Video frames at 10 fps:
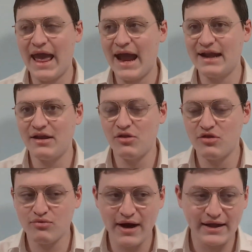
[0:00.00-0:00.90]
And
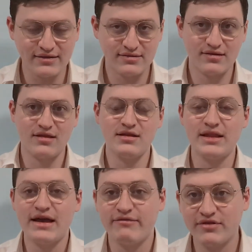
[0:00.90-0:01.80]
the right, the
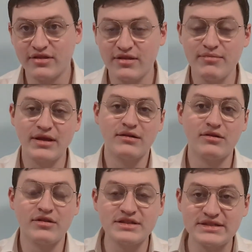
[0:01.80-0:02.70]
left, the
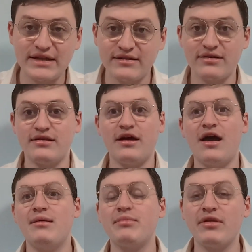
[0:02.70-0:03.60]
middle, the center, the
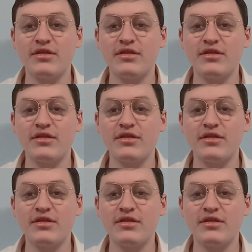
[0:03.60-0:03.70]
up,